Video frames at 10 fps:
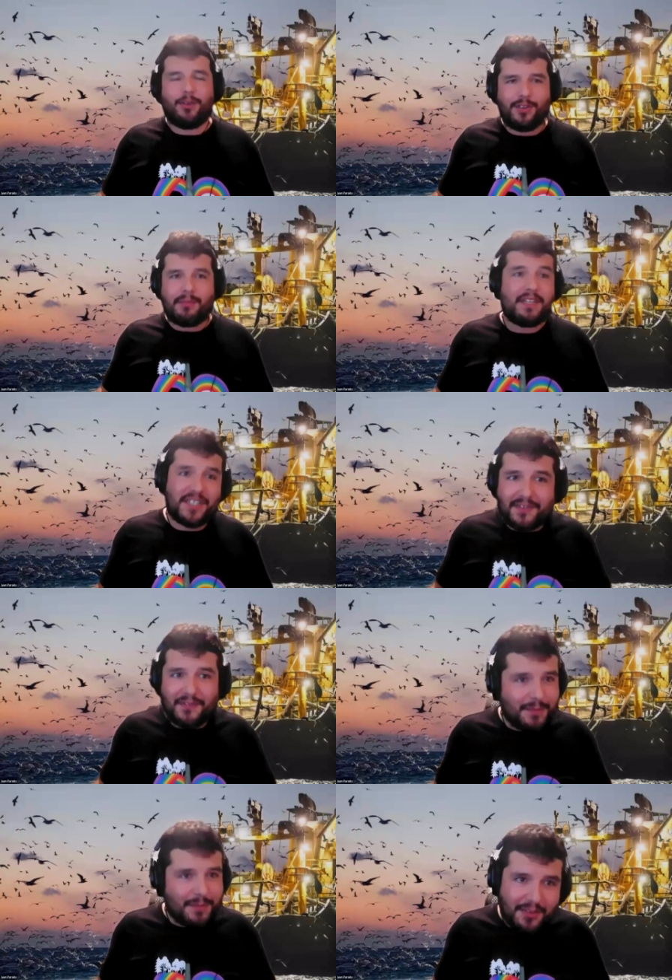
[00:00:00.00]
those images
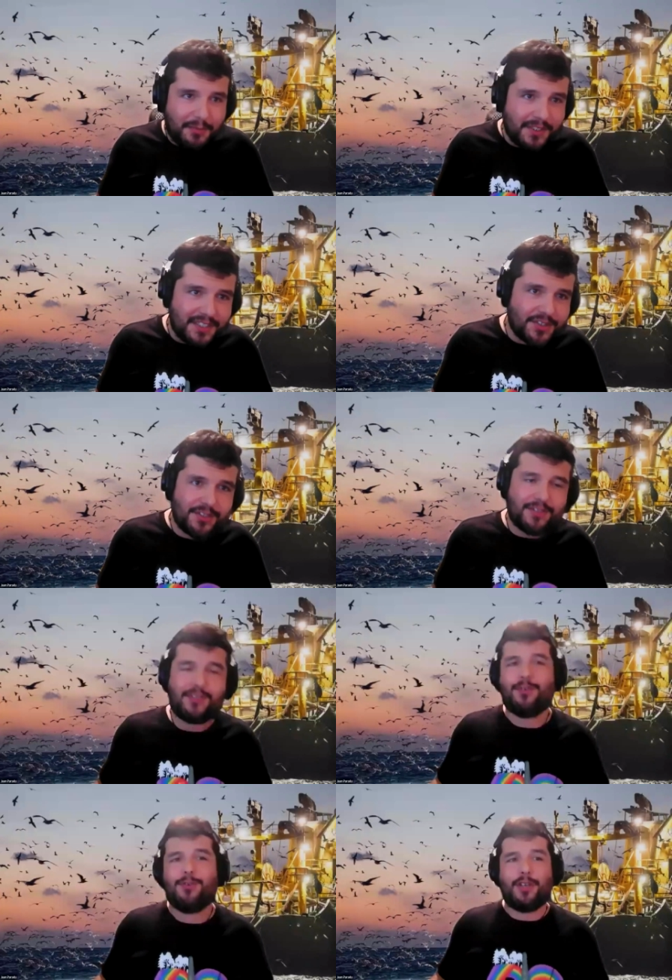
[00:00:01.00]
from the
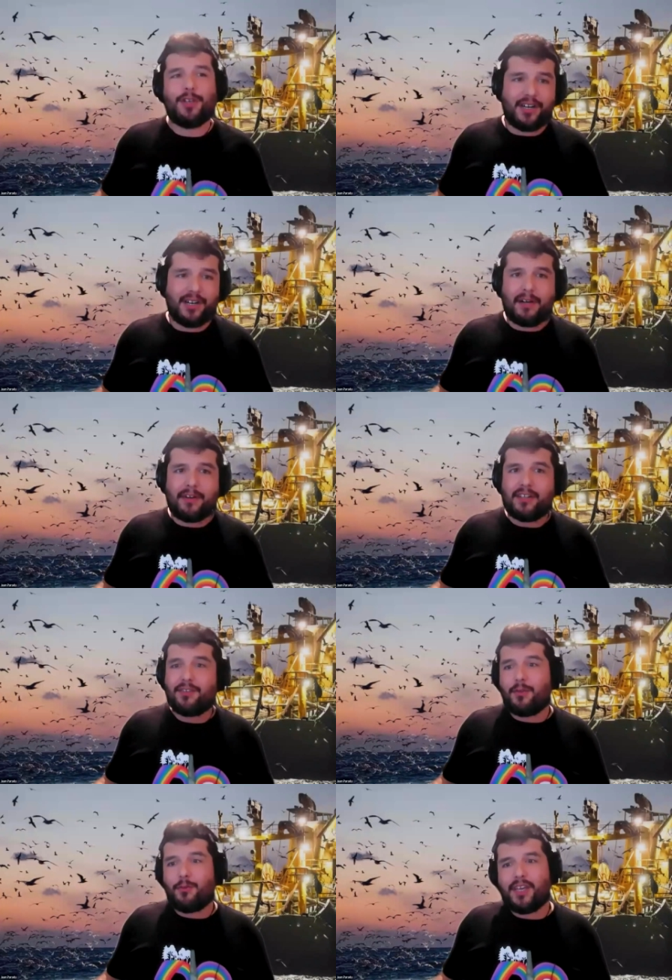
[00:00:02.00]
expeditions, to learn about it
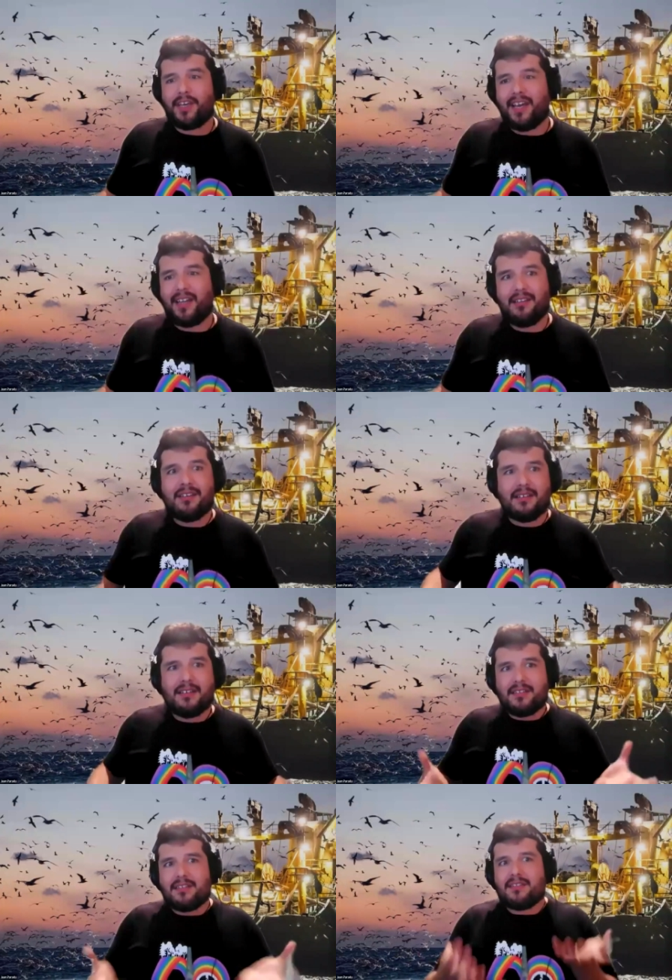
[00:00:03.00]
so that we can
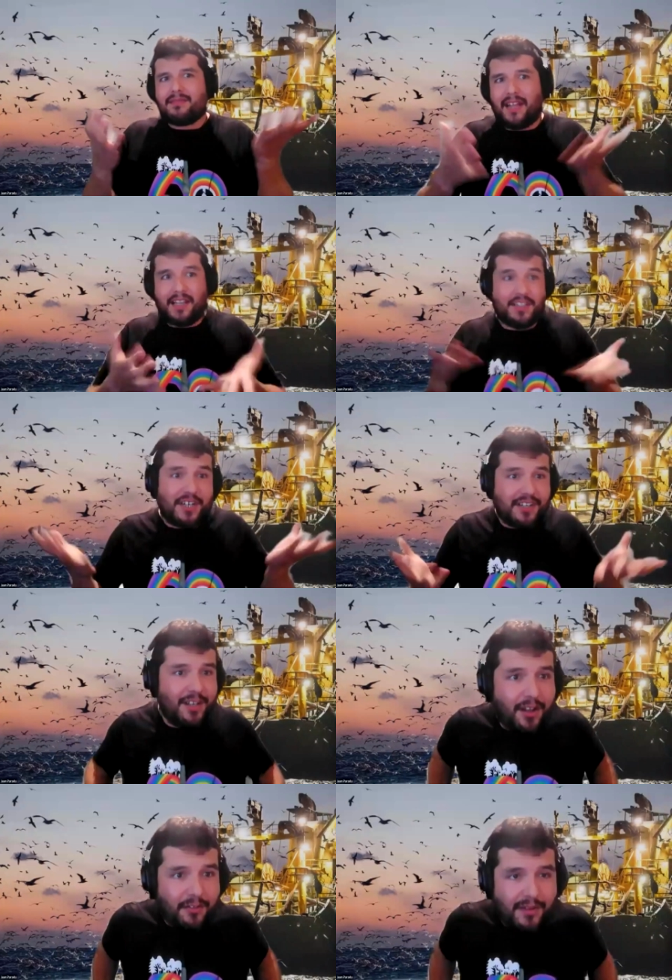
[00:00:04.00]
like share the
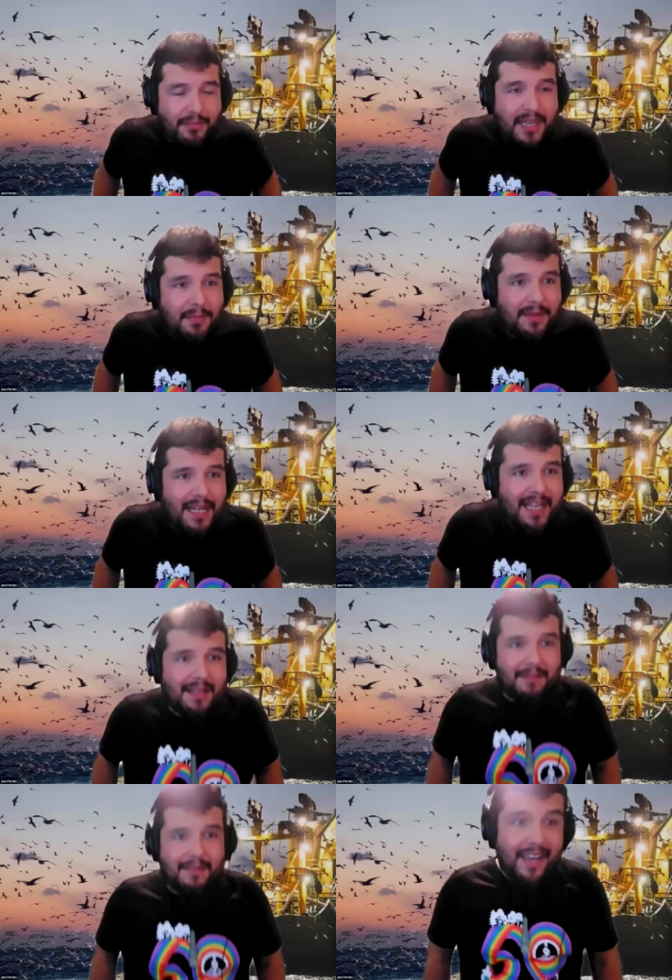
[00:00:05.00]
love and make
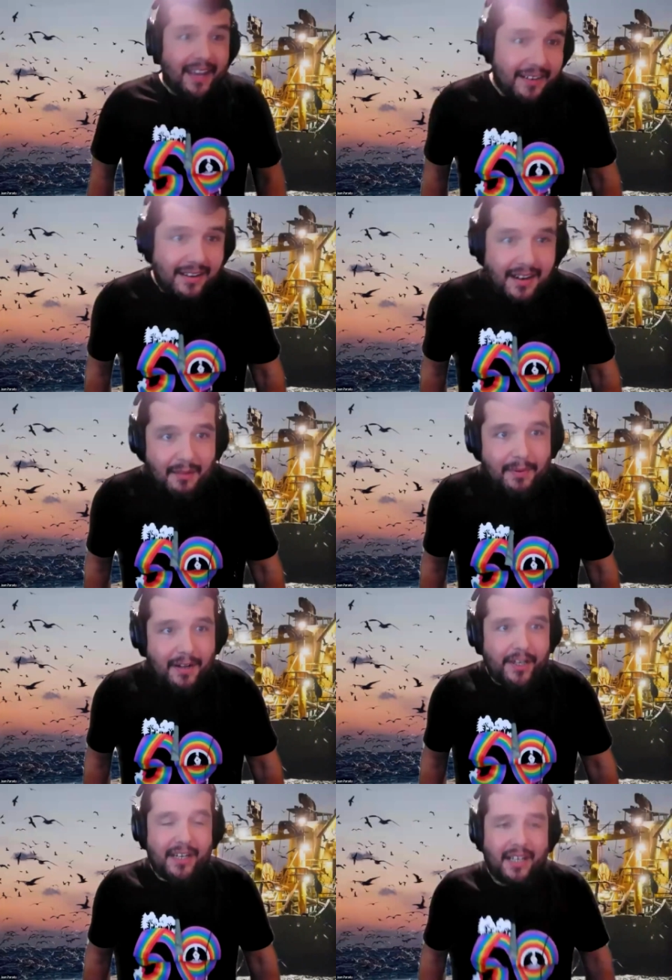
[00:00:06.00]
like care
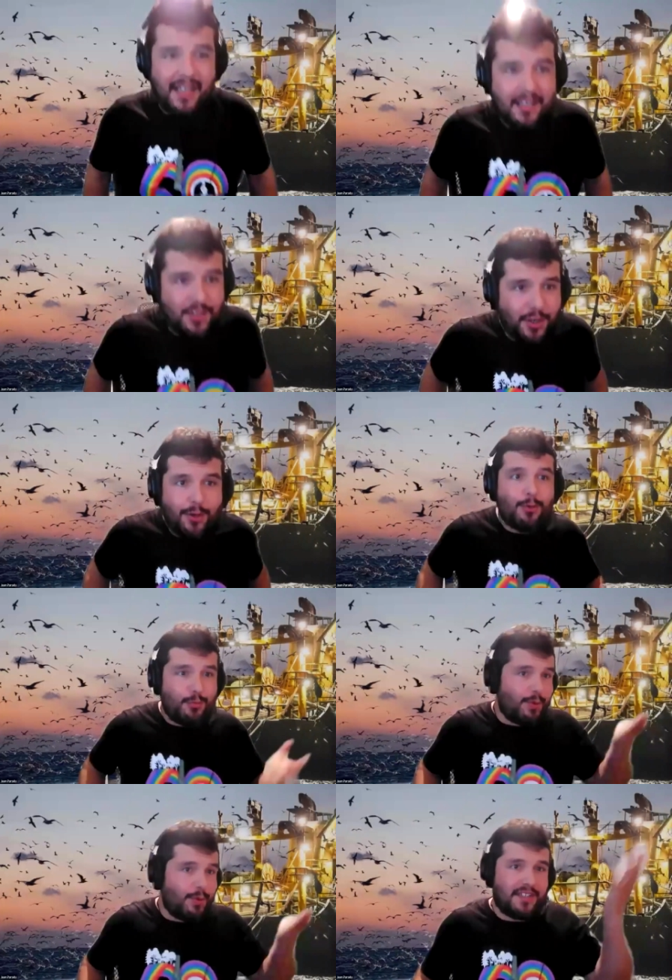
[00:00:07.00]
about it and
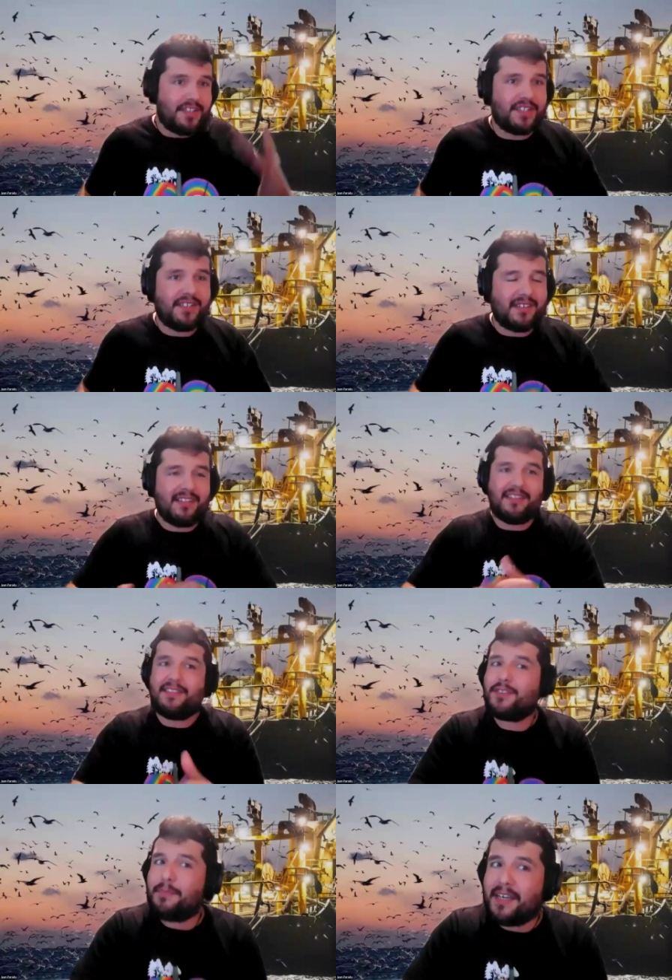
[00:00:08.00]
show politicians and
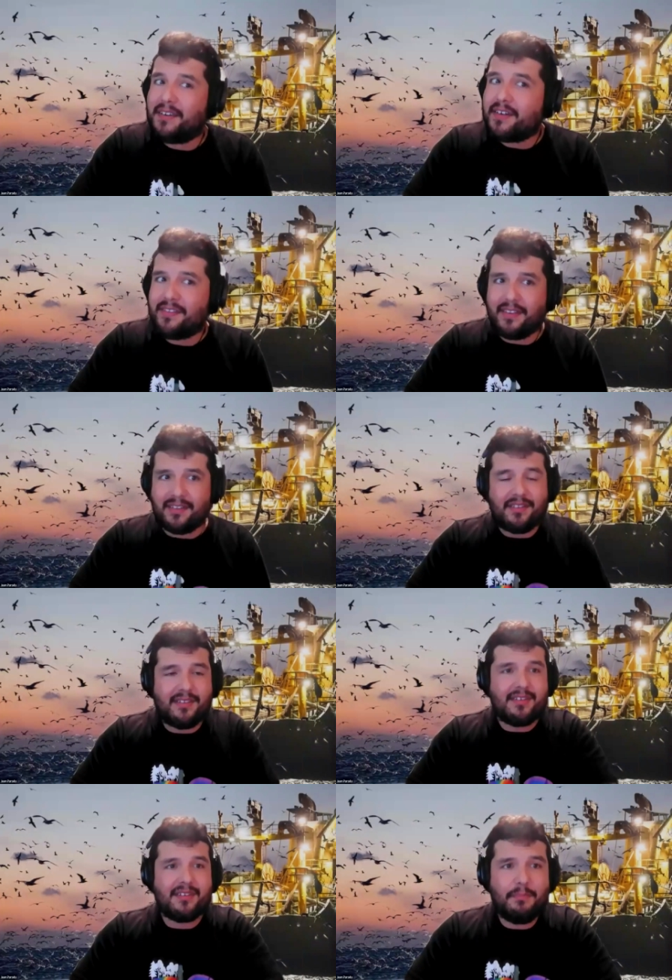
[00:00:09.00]
decision makers that this
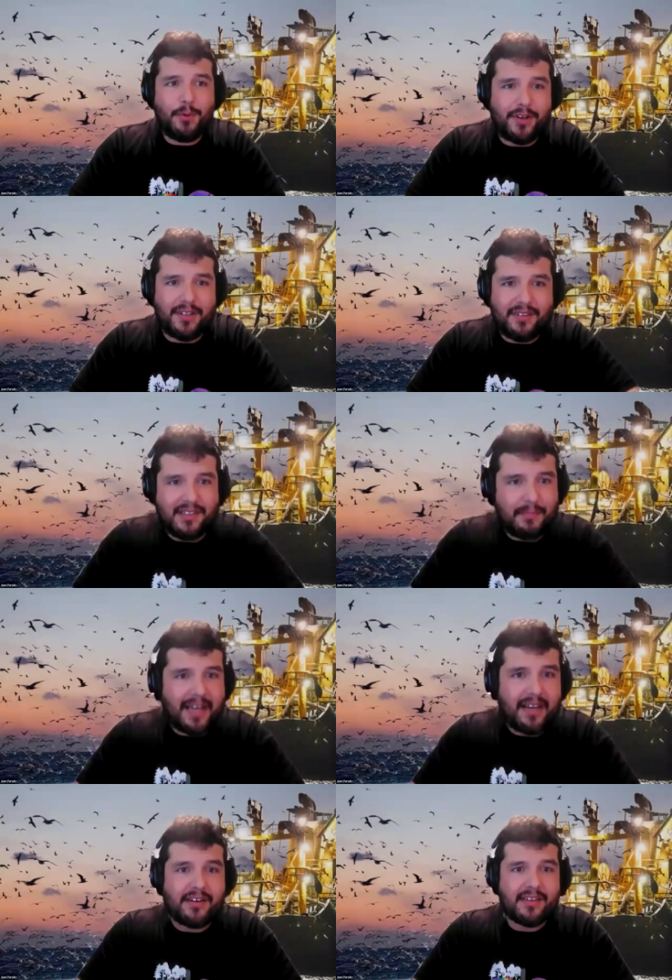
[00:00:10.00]
is important, this
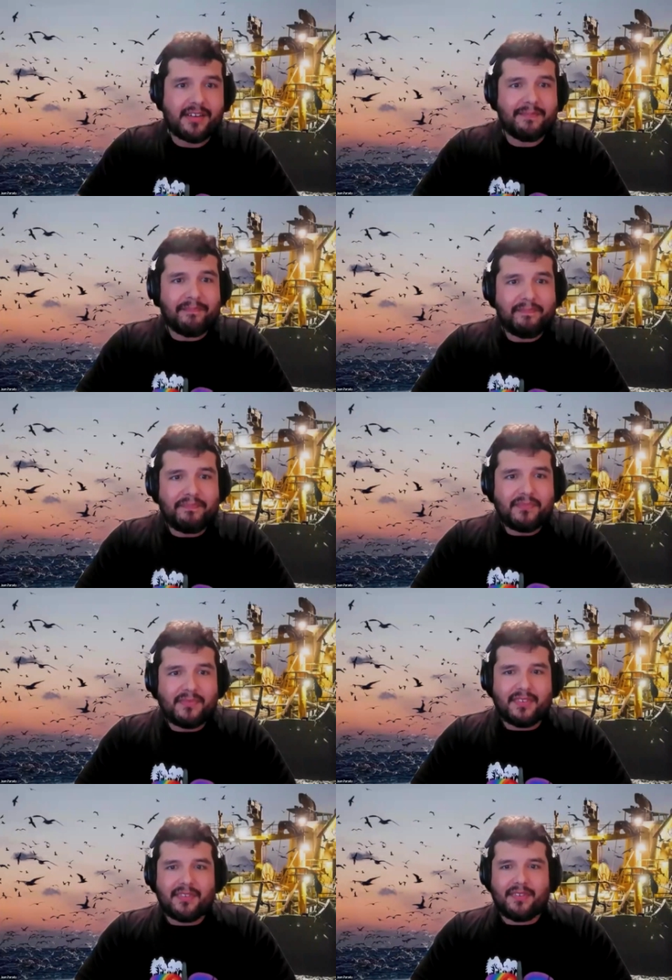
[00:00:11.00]
matters.
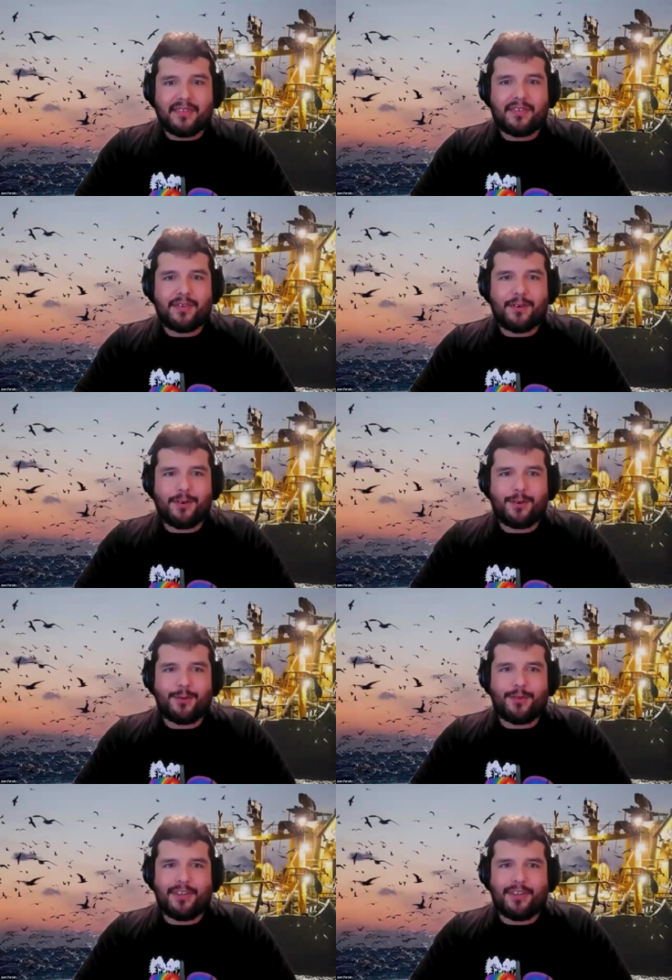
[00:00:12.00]
So